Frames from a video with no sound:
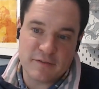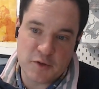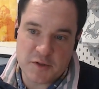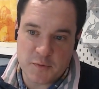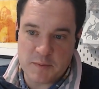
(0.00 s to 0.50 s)

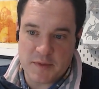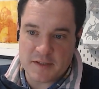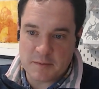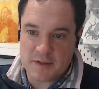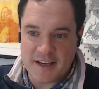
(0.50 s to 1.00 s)
unfortunately, we missed
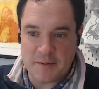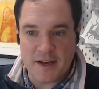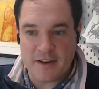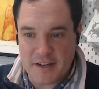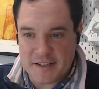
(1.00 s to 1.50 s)
something. Can we
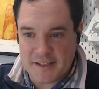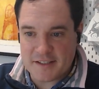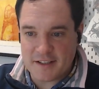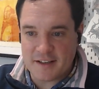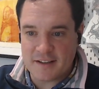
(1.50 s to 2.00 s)
have access
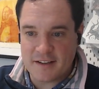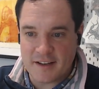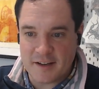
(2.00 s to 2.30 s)
again?